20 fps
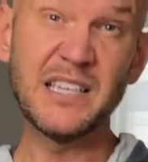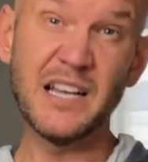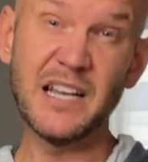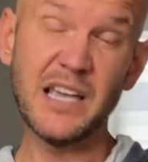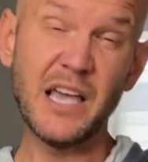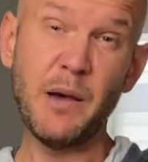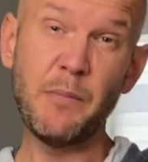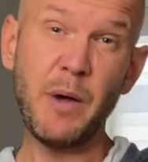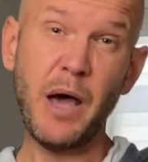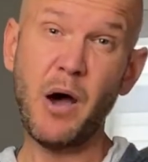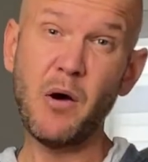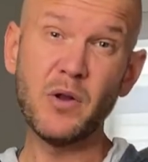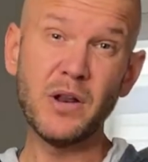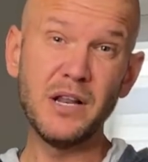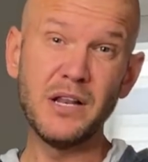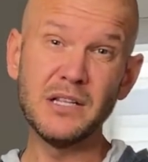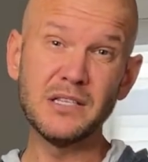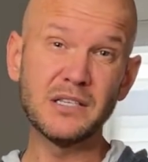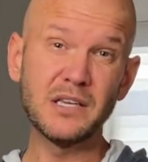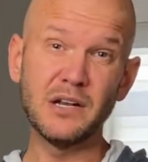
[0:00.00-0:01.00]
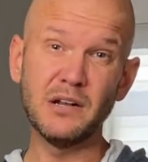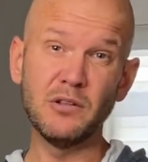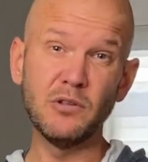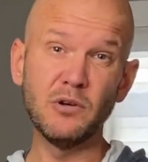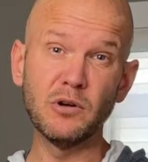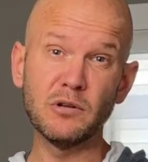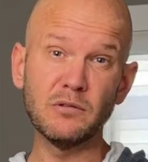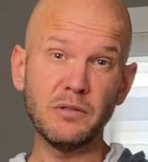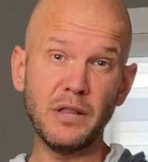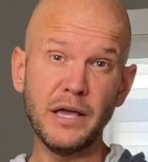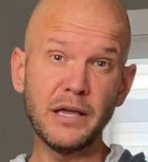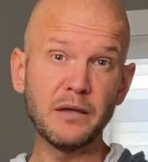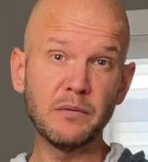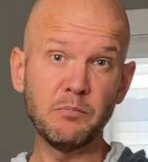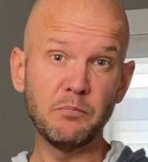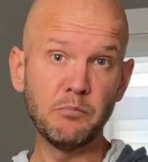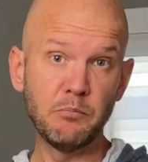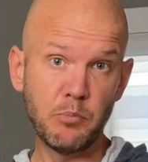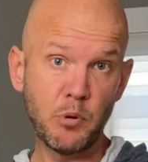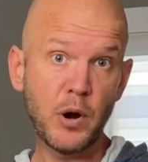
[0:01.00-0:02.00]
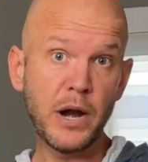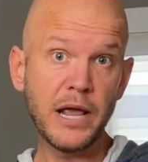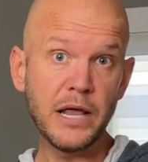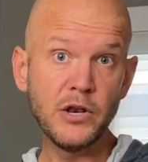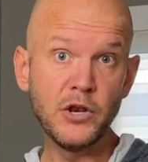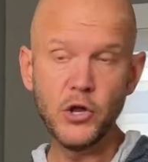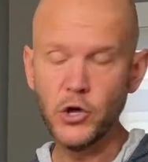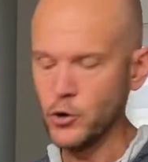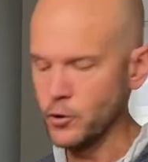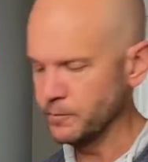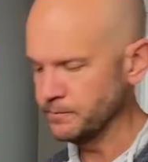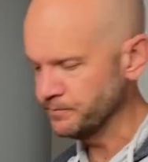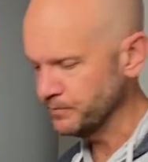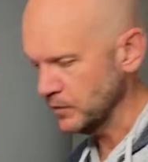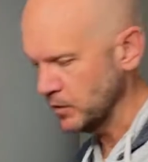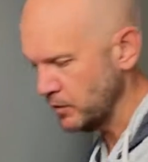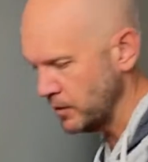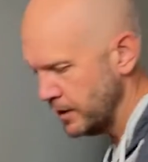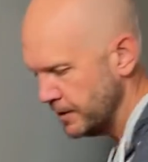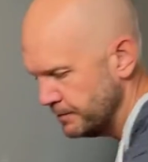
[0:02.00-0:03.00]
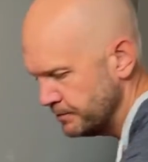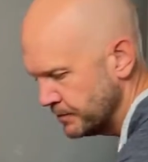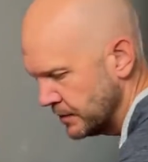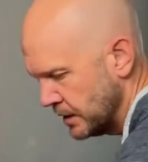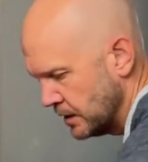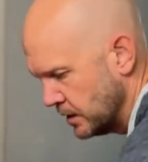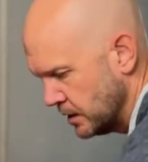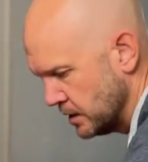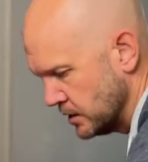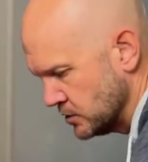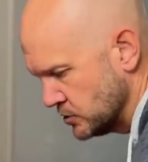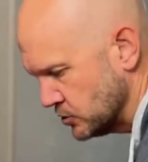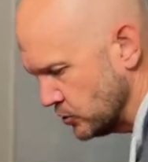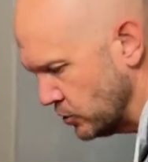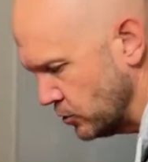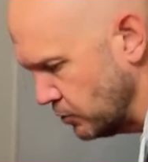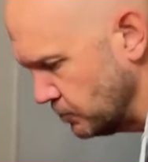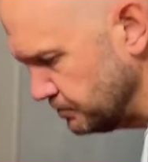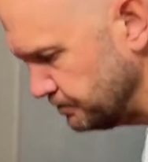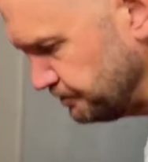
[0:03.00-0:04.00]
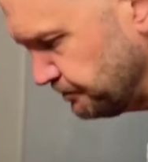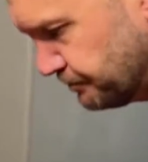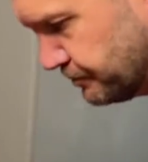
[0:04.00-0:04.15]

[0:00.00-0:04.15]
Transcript: going to come out and it's going to look like brand new. All right. So